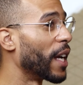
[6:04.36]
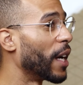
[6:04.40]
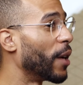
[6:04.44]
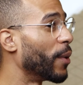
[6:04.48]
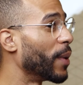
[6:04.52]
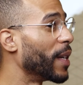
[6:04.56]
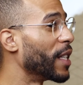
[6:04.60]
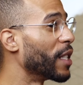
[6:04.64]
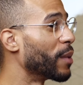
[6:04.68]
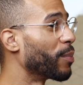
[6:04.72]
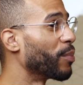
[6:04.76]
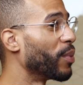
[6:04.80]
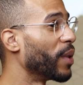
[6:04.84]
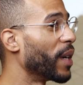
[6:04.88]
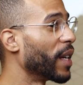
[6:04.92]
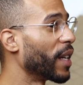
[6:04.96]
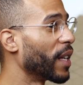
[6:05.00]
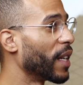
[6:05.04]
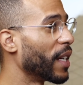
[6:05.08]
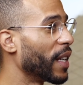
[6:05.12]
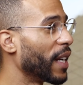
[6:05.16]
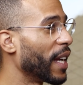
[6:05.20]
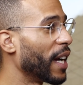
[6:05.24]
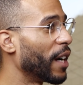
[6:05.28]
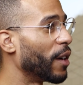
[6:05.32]
now is
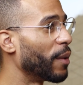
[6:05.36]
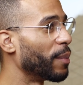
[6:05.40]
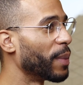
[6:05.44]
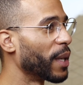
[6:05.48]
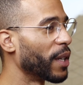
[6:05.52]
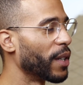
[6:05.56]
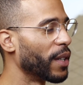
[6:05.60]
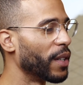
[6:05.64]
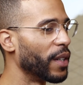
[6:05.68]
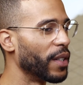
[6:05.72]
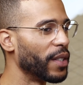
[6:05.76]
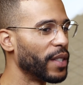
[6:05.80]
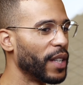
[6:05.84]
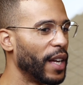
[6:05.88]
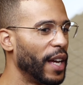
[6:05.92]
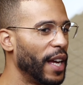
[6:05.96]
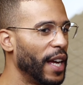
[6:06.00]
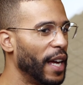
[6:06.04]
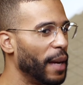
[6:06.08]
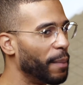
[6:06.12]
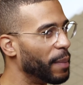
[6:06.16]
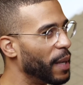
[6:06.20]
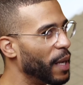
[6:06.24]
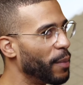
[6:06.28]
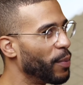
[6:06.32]
breaking out because
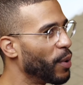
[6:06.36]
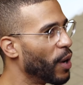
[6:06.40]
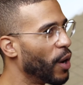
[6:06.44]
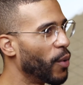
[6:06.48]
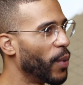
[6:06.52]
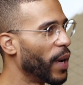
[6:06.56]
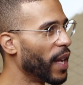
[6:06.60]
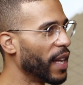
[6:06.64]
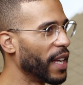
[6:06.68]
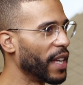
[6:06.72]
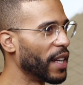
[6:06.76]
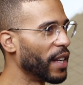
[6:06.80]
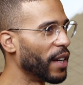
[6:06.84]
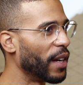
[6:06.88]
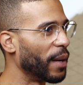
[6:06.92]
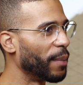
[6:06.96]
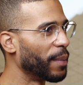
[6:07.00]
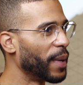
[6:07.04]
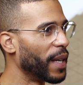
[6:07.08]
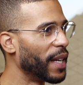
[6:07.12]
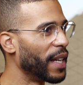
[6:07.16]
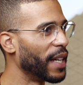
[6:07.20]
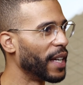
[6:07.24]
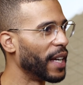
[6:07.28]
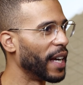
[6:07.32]
people are waking
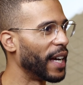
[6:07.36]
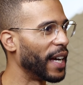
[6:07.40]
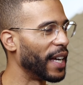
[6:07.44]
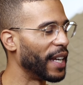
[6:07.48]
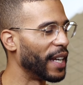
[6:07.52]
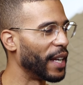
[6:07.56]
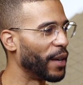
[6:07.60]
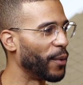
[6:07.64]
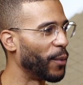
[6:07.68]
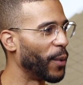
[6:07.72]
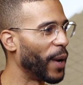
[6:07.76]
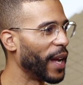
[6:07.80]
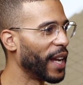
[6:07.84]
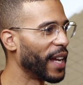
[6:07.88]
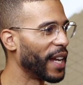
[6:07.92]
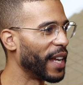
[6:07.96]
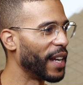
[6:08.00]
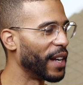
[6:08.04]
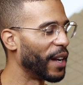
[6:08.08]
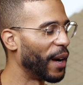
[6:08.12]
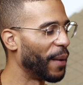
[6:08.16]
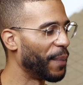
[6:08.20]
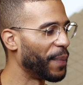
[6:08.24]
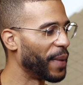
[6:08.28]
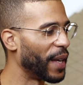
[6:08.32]
up and they're
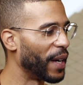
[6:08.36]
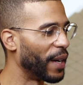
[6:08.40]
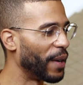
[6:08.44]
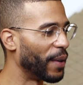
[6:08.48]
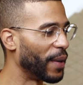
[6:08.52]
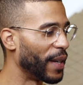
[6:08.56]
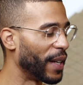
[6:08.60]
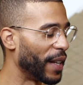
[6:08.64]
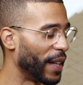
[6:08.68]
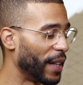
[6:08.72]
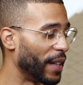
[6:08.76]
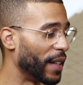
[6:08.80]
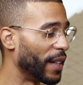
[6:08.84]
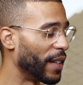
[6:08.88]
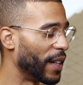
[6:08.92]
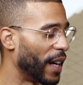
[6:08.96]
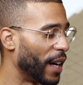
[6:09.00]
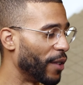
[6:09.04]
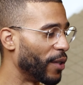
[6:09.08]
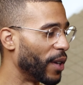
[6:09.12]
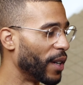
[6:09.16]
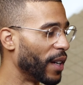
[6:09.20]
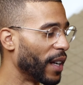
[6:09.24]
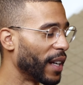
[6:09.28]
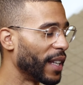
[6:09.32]
waking up now in
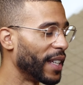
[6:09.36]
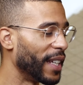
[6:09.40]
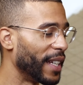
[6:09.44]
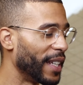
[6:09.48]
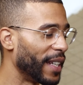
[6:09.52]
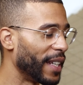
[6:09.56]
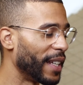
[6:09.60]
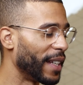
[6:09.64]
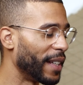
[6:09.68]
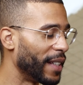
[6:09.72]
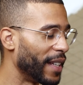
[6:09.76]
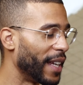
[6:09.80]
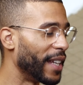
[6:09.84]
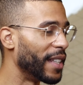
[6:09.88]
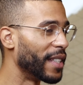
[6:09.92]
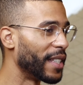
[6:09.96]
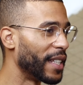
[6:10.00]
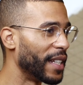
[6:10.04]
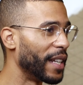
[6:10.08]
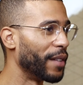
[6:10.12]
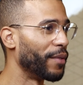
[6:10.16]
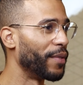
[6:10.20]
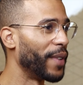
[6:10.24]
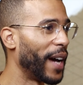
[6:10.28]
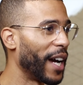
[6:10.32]
ironically in
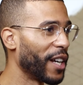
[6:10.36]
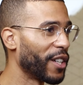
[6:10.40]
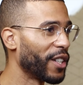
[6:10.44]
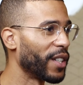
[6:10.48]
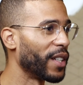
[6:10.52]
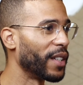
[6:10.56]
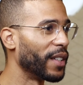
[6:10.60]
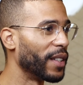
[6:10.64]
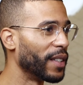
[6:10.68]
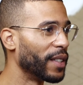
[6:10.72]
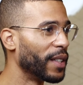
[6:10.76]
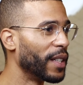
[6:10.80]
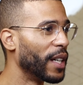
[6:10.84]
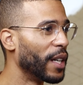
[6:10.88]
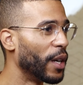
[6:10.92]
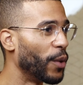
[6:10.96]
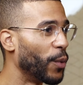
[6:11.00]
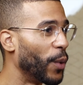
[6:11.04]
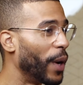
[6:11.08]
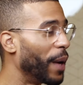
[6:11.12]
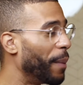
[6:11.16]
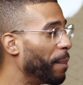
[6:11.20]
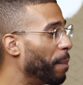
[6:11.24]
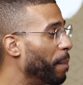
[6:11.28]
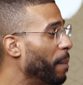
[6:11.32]
internet fashion
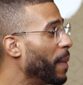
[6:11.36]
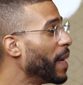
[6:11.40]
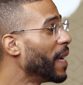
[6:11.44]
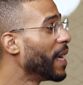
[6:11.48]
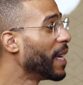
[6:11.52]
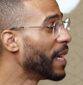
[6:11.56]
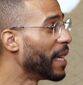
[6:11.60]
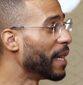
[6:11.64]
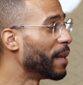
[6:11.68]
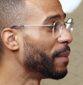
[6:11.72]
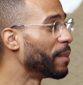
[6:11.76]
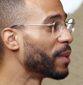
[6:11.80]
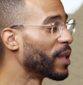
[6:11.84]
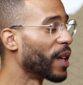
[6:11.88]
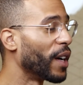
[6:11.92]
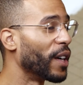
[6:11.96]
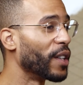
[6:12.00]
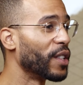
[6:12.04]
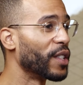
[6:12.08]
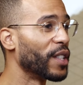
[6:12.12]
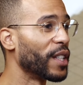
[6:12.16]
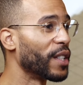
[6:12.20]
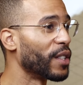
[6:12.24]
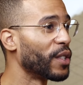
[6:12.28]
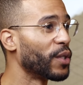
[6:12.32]
where memes
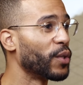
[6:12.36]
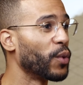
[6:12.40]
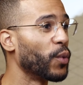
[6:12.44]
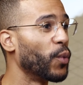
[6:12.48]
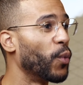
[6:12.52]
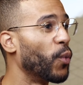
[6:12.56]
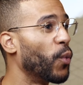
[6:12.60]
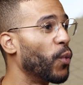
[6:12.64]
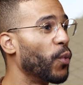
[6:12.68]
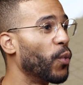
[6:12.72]
are just